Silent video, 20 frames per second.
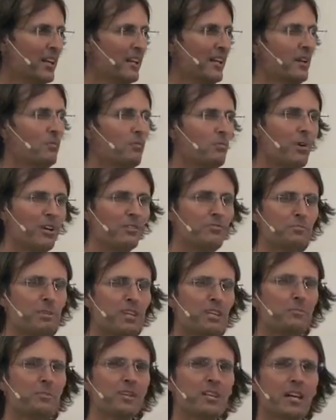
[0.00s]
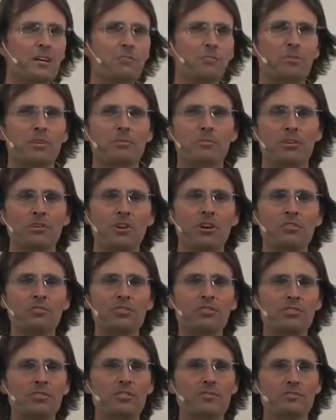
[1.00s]
now, once Peter became a bit more
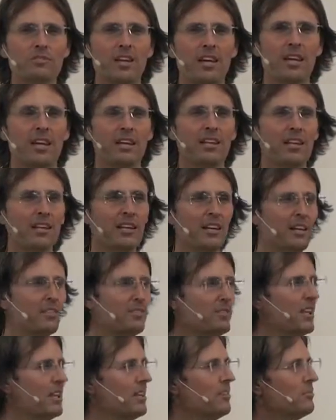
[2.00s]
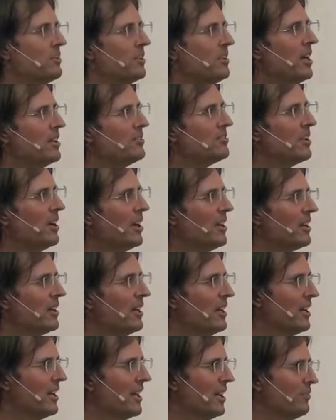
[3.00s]
conscious of that, he started to realize like
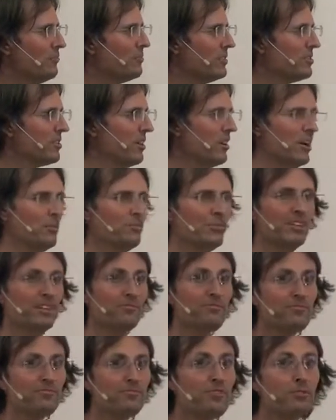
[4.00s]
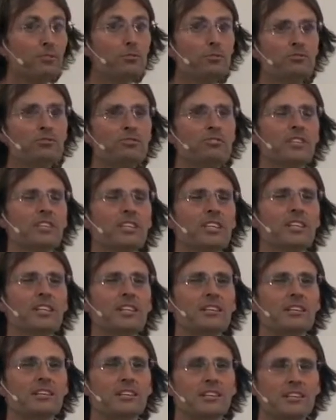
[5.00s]
every time that he feels the
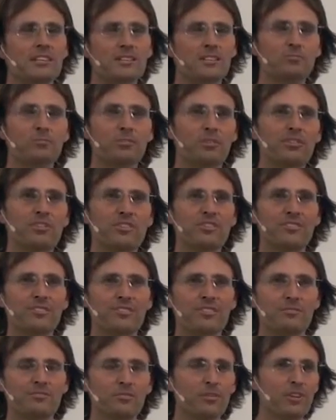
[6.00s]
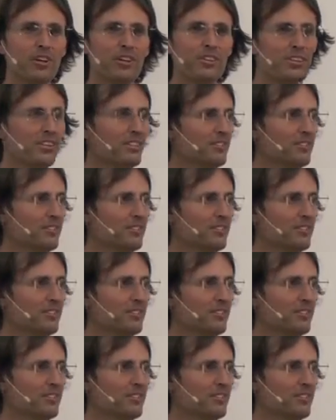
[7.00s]
need to put the foot on the